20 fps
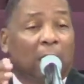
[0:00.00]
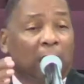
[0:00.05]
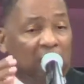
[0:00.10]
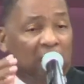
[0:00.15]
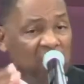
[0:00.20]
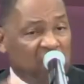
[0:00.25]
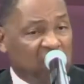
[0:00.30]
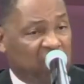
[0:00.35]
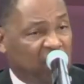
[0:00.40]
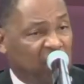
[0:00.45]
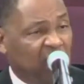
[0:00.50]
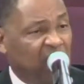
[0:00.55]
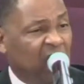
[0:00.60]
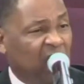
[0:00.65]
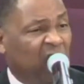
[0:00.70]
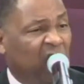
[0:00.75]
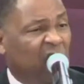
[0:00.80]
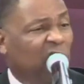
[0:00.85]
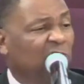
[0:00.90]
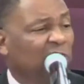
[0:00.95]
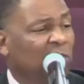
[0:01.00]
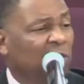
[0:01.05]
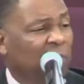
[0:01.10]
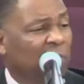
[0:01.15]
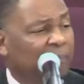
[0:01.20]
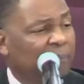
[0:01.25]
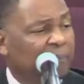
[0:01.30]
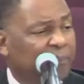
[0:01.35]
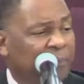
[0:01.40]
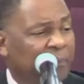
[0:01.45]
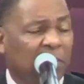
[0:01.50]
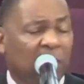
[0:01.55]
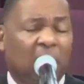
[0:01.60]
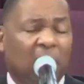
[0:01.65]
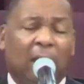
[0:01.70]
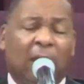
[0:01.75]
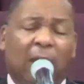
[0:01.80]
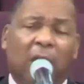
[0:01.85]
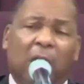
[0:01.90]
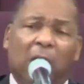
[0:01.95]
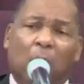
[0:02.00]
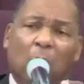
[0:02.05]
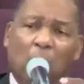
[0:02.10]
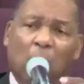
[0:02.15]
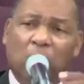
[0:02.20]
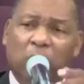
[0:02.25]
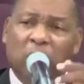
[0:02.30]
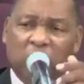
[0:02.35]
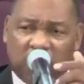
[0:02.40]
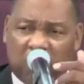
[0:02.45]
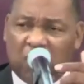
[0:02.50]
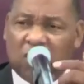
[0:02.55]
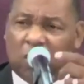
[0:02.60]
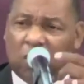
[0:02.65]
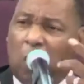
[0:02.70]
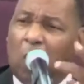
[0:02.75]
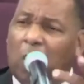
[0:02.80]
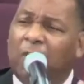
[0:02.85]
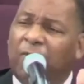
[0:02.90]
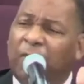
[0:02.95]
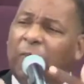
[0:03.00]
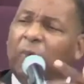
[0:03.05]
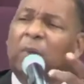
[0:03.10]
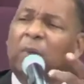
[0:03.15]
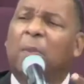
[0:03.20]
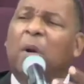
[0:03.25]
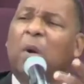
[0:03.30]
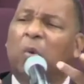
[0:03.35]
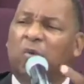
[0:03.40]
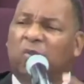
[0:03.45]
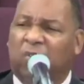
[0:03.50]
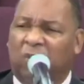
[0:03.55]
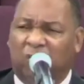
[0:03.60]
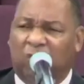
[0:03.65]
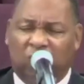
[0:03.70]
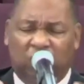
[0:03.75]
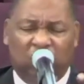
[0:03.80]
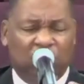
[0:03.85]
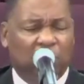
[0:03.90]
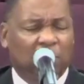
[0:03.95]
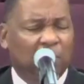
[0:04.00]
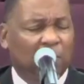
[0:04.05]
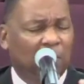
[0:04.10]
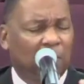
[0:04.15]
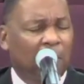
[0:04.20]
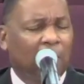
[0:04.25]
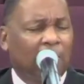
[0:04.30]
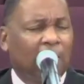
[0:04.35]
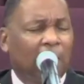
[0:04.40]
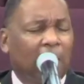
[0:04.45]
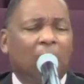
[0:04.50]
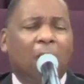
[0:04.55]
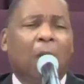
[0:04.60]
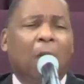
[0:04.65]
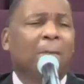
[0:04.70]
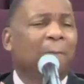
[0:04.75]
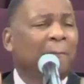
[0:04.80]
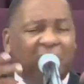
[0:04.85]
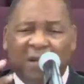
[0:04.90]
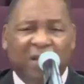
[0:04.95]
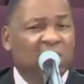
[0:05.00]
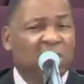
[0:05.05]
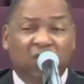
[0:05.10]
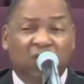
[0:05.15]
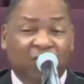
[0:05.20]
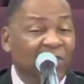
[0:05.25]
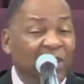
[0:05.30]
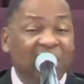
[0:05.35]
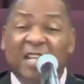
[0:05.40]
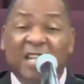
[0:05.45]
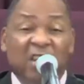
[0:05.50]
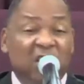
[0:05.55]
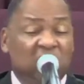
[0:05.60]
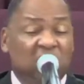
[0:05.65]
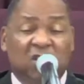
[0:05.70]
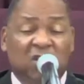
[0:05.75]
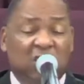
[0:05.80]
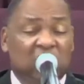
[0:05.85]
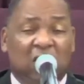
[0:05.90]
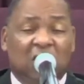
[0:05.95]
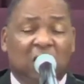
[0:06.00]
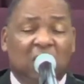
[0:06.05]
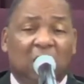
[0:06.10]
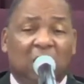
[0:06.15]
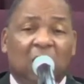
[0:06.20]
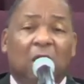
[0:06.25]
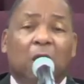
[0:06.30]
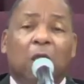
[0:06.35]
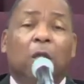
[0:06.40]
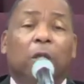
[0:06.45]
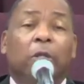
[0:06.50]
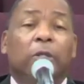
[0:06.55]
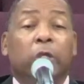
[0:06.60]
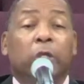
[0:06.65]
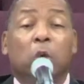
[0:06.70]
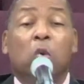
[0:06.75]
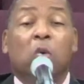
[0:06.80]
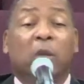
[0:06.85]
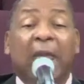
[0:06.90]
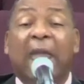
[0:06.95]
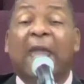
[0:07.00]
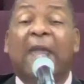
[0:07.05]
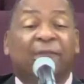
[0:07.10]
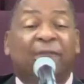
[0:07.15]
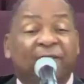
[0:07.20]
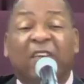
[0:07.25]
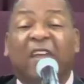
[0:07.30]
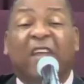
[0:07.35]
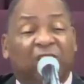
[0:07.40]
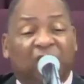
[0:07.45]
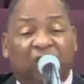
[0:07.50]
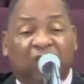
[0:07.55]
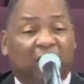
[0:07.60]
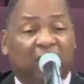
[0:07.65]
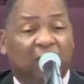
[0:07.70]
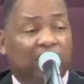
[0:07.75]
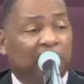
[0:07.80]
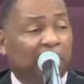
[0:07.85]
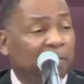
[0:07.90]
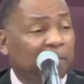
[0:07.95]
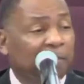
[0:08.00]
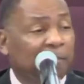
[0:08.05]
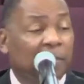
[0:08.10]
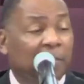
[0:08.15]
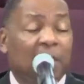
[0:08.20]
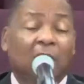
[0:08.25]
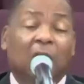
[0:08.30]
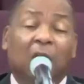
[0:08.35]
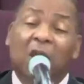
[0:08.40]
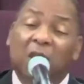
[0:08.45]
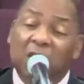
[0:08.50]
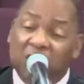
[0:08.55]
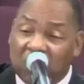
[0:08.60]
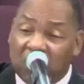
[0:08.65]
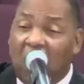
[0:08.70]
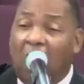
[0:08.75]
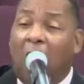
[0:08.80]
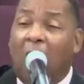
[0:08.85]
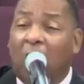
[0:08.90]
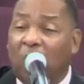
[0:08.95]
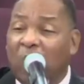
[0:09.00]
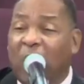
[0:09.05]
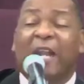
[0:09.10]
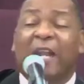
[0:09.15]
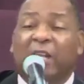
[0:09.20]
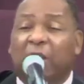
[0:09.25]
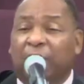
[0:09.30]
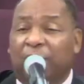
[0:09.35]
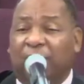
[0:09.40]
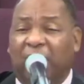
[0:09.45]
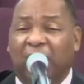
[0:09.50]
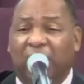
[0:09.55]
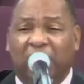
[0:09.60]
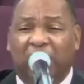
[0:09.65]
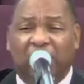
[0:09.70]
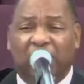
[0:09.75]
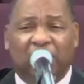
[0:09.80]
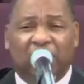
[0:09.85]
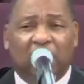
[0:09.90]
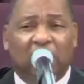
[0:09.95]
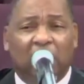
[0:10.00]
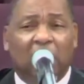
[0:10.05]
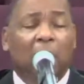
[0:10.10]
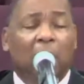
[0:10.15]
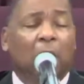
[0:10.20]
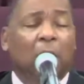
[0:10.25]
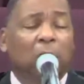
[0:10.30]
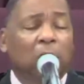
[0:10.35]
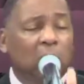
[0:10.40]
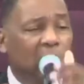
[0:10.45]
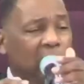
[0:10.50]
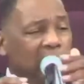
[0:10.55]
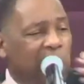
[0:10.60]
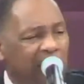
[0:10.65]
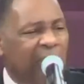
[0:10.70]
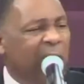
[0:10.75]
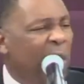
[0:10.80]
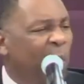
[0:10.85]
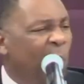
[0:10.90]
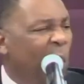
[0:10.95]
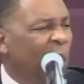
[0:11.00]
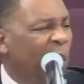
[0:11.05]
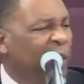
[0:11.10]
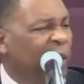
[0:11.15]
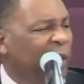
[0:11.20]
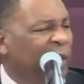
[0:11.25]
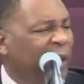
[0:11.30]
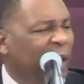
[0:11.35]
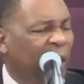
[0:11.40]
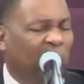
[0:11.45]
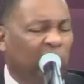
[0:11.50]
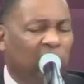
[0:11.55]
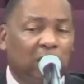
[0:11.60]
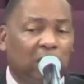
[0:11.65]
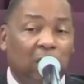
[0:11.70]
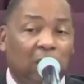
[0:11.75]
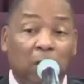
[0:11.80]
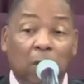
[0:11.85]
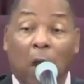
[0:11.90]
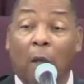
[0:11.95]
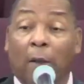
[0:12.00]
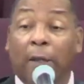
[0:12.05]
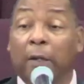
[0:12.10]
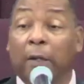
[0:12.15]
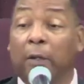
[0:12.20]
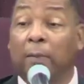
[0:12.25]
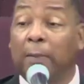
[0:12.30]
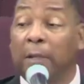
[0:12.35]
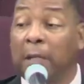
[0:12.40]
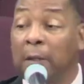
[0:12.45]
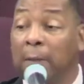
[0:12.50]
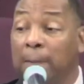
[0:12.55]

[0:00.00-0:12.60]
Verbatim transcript: It's finished. You're just going through the motions, but it's finished. You can't fix it. It's already fixed. You can't work it out. Y'all hearing me?